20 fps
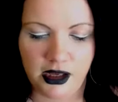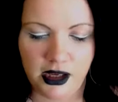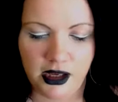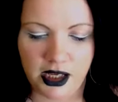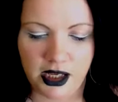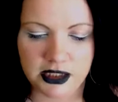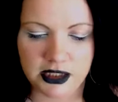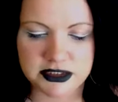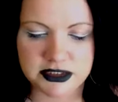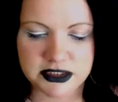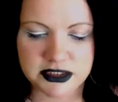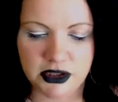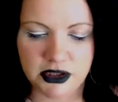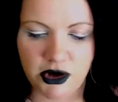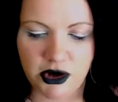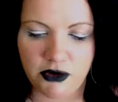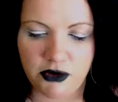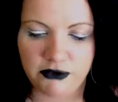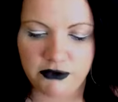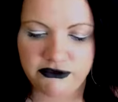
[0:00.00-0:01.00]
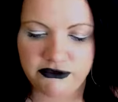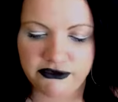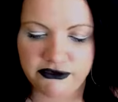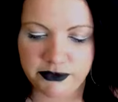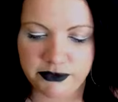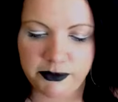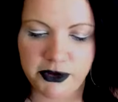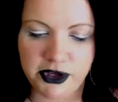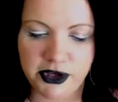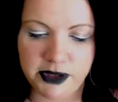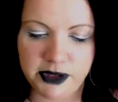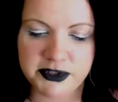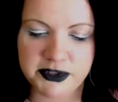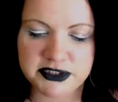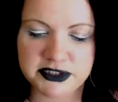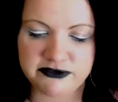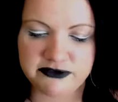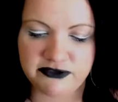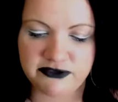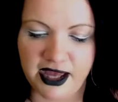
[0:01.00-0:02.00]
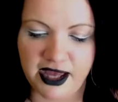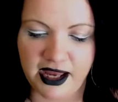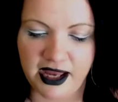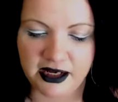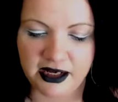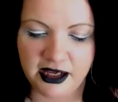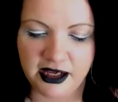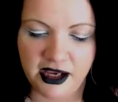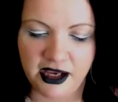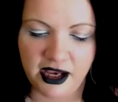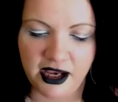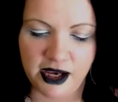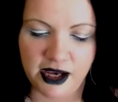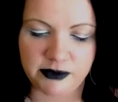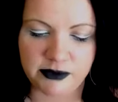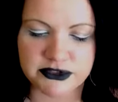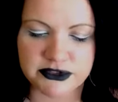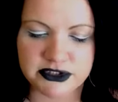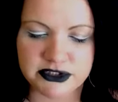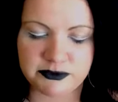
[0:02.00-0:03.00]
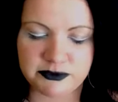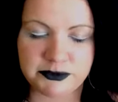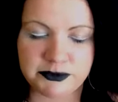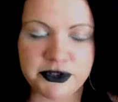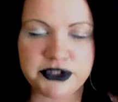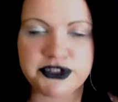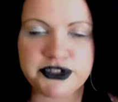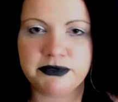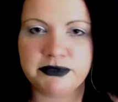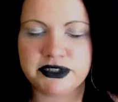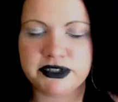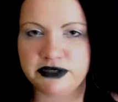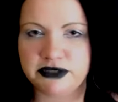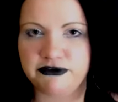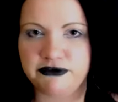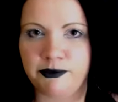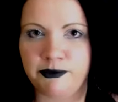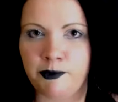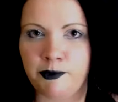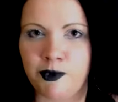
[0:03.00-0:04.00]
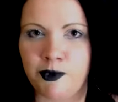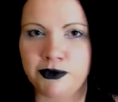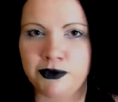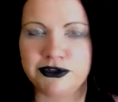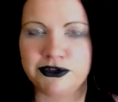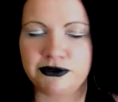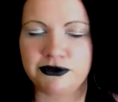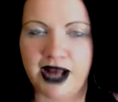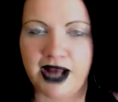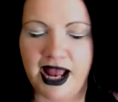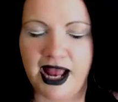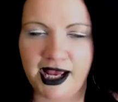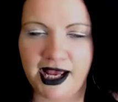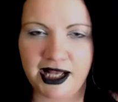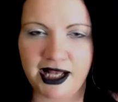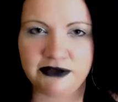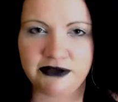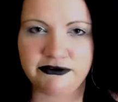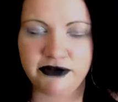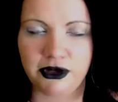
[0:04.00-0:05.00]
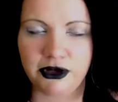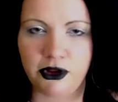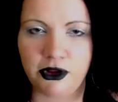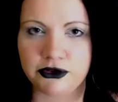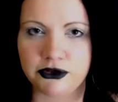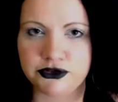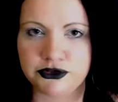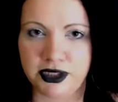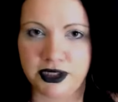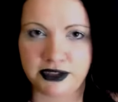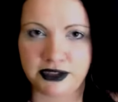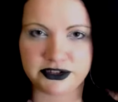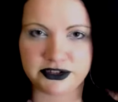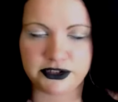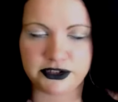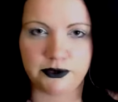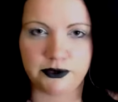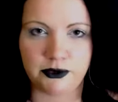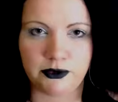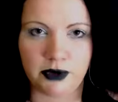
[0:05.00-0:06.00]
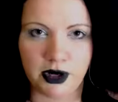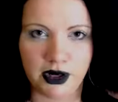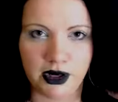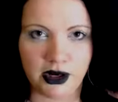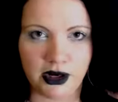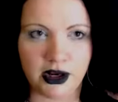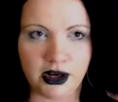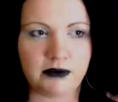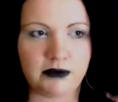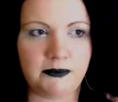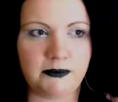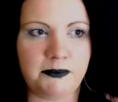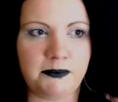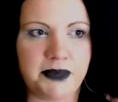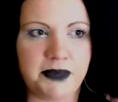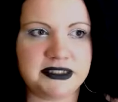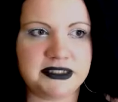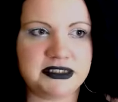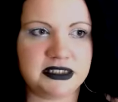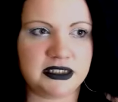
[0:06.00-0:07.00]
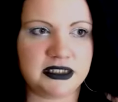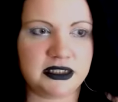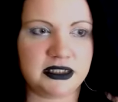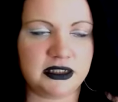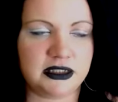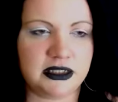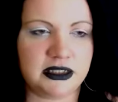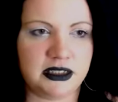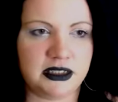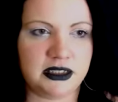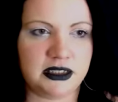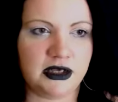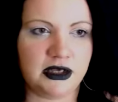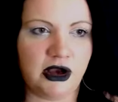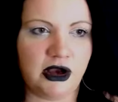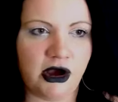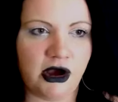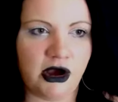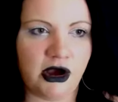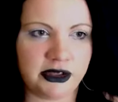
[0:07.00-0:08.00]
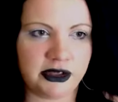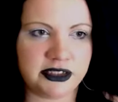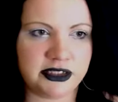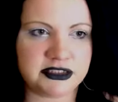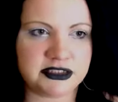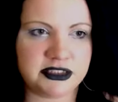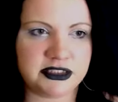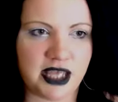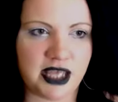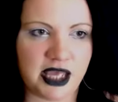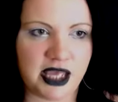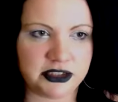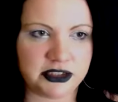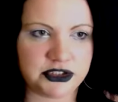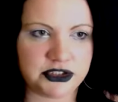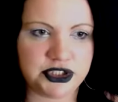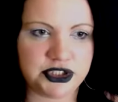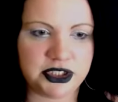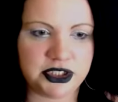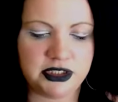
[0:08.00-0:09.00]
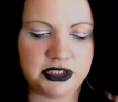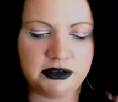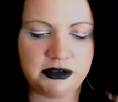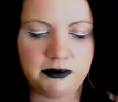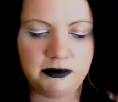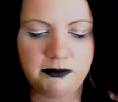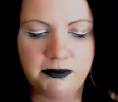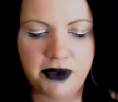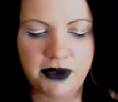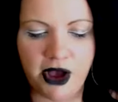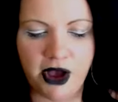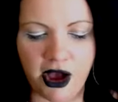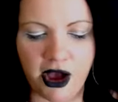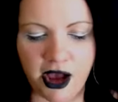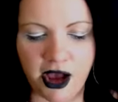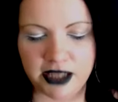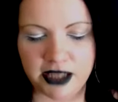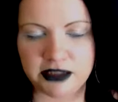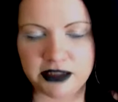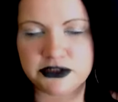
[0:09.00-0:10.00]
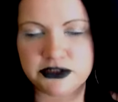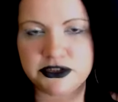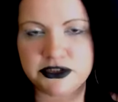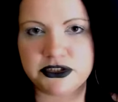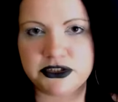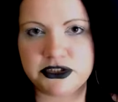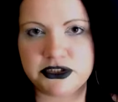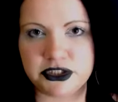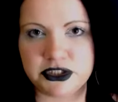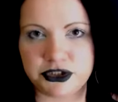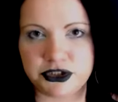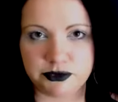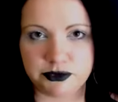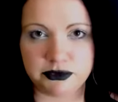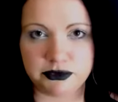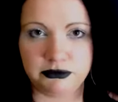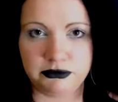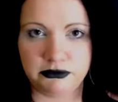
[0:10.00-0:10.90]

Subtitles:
And so for the purpose of that, I was submerging myself in water a hell of a lot, trying to basically harness the energy behind the sigil,